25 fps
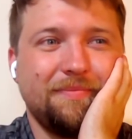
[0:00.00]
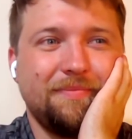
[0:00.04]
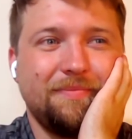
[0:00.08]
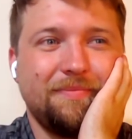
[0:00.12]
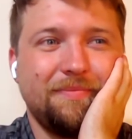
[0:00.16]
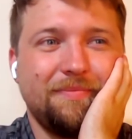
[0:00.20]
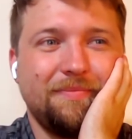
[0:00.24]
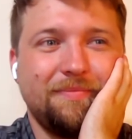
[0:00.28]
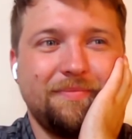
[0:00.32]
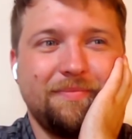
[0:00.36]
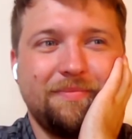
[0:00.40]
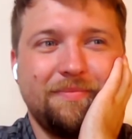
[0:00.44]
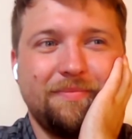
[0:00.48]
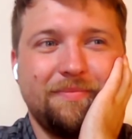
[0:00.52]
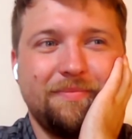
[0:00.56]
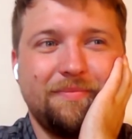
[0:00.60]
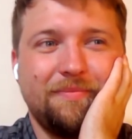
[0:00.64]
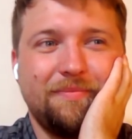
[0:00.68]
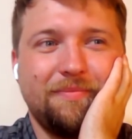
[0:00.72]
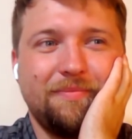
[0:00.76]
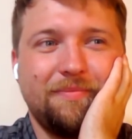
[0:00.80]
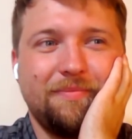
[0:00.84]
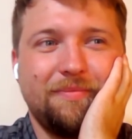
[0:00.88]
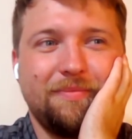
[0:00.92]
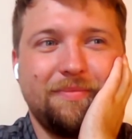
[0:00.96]

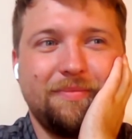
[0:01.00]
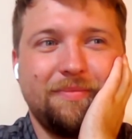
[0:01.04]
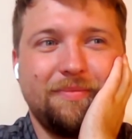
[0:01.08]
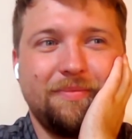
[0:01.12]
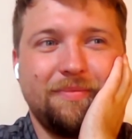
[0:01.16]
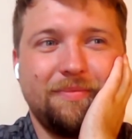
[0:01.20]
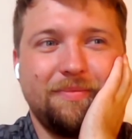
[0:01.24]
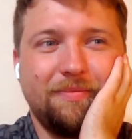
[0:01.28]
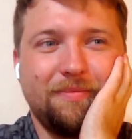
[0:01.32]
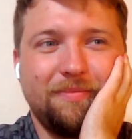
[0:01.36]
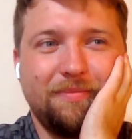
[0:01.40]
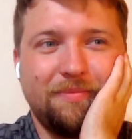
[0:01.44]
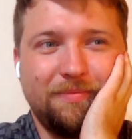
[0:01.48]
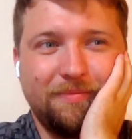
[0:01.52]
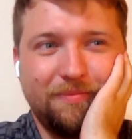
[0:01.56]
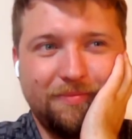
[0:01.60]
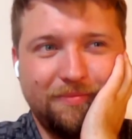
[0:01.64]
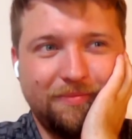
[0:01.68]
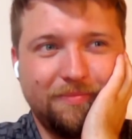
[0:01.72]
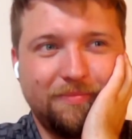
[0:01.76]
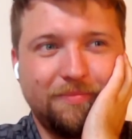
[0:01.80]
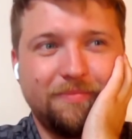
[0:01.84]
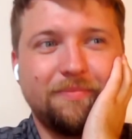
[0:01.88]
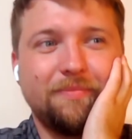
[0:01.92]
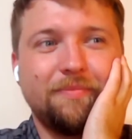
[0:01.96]

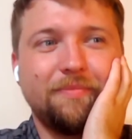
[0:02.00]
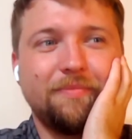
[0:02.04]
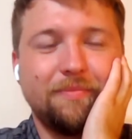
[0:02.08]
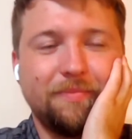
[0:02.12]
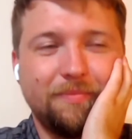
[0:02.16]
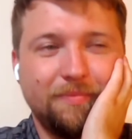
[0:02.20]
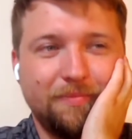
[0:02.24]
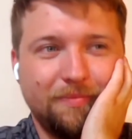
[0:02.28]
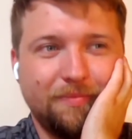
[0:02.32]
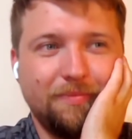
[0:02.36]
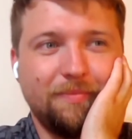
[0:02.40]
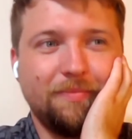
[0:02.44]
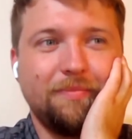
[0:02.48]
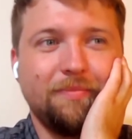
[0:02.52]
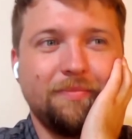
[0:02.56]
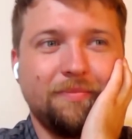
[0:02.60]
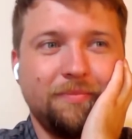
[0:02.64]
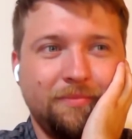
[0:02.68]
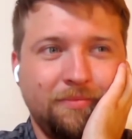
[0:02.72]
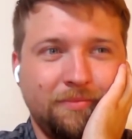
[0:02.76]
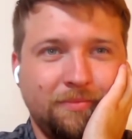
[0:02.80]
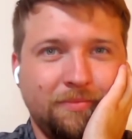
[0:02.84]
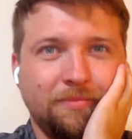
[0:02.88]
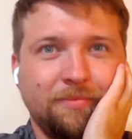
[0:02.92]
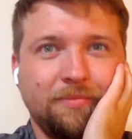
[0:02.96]

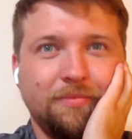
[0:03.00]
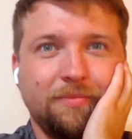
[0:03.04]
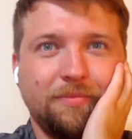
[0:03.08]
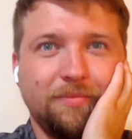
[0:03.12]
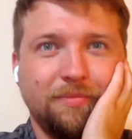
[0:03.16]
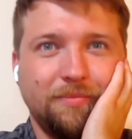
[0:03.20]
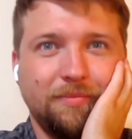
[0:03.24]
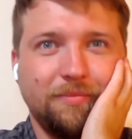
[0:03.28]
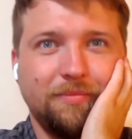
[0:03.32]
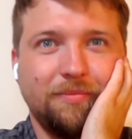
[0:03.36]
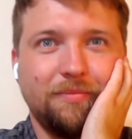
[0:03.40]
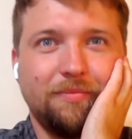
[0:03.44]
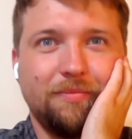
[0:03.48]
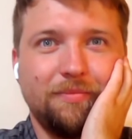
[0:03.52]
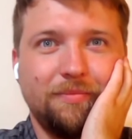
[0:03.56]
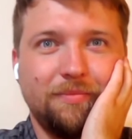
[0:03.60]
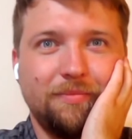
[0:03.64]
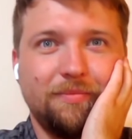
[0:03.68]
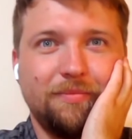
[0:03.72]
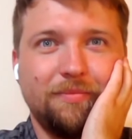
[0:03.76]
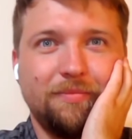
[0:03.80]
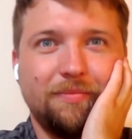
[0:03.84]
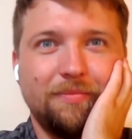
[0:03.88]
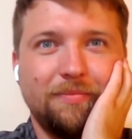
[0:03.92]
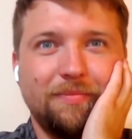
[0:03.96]

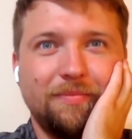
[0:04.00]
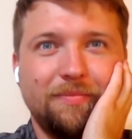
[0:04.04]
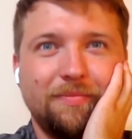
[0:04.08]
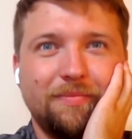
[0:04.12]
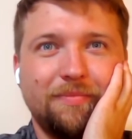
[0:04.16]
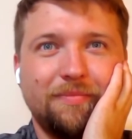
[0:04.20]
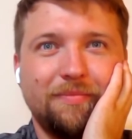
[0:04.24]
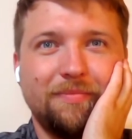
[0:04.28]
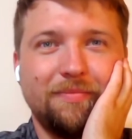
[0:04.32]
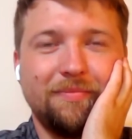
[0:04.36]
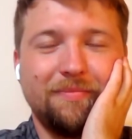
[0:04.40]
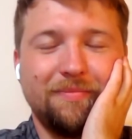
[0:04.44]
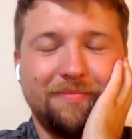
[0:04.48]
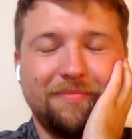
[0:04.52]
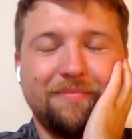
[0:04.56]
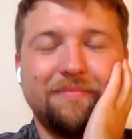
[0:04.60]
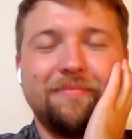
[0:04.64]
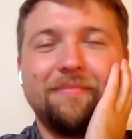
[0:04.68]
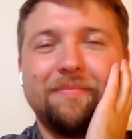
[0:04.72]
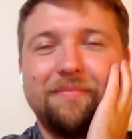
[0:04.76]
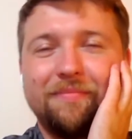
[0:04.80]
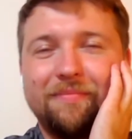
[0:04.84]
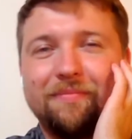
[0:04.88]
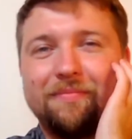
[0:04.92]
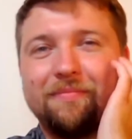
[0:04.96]

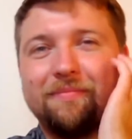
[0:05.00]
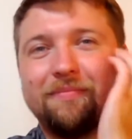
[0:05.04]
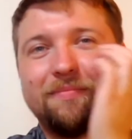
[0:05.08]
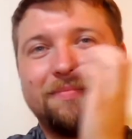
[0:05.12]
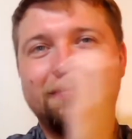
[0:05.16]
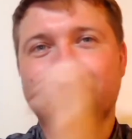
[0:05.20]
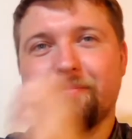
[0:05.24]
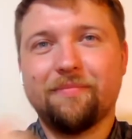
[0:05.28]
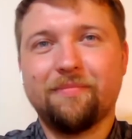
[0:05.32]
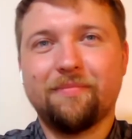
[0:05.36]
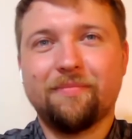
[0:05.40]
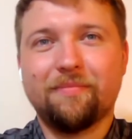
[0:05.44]
The person shown says nothing.